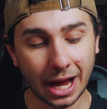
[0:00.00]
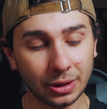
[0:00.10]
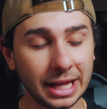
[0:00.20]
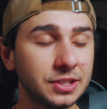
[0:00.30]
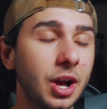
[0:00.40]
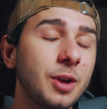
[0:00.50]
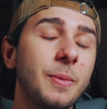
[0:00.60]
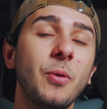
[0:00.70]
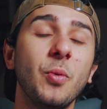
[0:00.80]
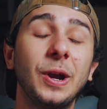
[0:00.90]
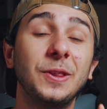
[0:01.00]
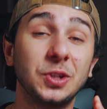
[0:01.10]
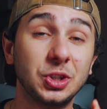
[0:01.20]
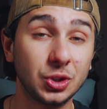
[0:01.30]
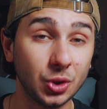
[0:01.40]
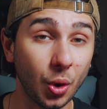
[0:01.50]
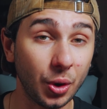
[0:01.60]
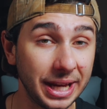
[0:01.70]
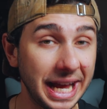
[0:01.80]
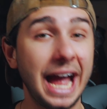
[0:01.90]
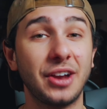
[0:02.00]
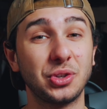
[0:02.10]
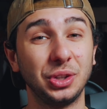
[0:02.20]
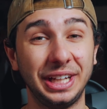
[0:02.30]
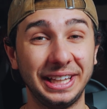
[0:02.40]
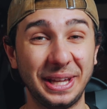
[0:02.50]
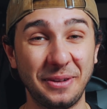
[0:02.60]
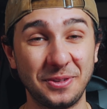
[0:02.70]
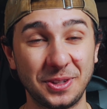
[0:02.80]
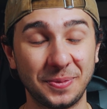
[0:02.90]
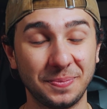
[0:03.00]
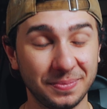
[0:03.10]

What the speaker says: Now let's talk about where the story actually lives.